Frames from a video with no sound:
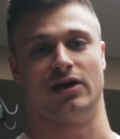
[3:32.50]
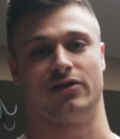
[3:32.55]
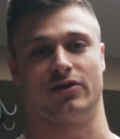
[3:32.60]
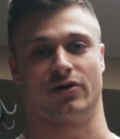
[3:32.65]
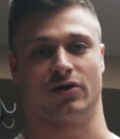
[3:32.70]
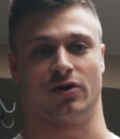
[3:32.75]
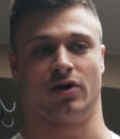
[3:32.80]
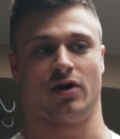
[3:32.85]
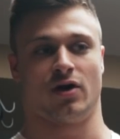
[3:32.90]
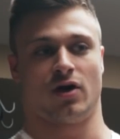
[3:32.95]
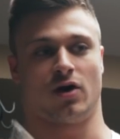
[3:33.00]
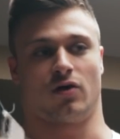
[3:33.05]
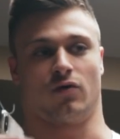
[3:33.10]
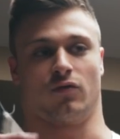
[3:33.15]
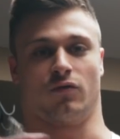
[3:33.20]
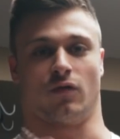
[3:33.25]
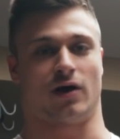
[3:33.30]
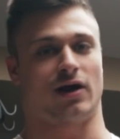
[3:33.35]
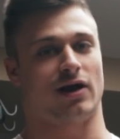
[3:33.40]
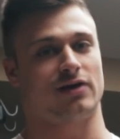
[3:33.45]
either
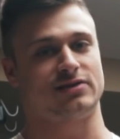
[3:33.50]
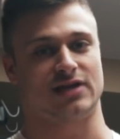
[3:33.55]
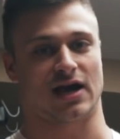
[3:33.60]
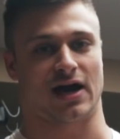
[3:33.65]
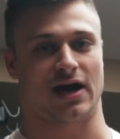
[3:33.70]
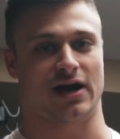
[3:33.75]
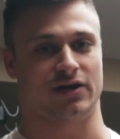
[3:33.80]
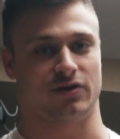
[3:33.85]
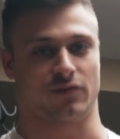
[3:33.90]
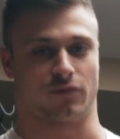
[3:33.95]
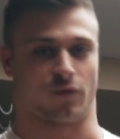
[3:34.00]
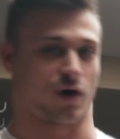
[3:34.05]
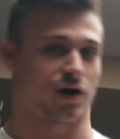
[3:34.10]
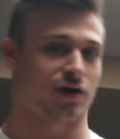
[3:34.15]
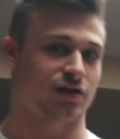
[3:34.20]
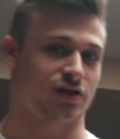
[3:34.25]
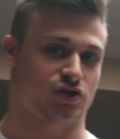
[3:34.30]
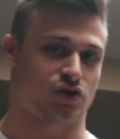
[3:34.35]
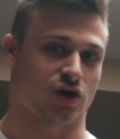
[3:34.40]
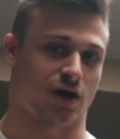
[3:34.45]
run outside, run
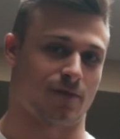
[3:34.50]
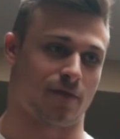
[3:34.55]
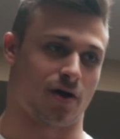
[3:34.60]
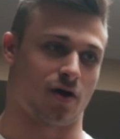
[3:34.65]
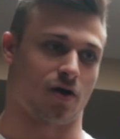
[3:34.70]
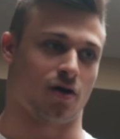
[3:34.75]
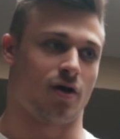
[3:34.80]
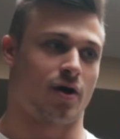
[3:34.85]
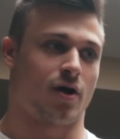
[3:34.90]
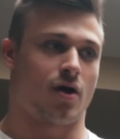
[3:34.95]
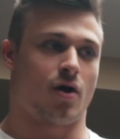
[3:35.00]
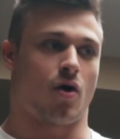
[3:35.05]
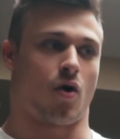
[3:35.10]
on the treadmill,